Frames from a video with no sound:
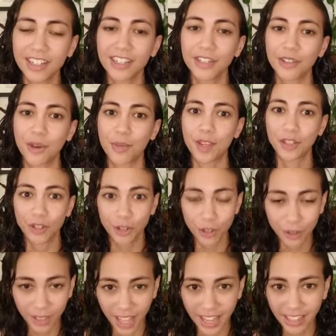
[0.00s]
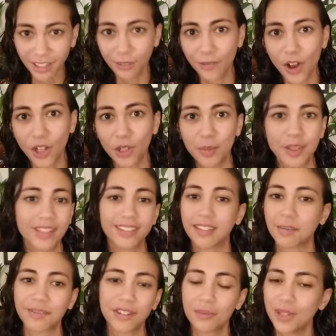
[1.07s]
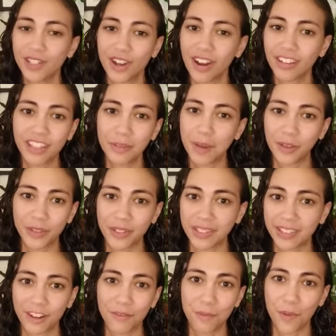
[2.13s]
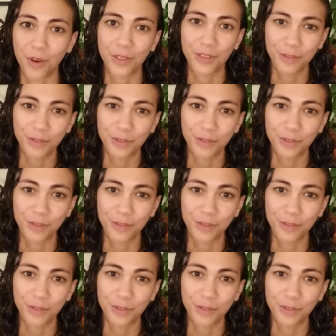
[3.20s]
So make sure you like and follow, because I'm going to be talking about this stuff more in the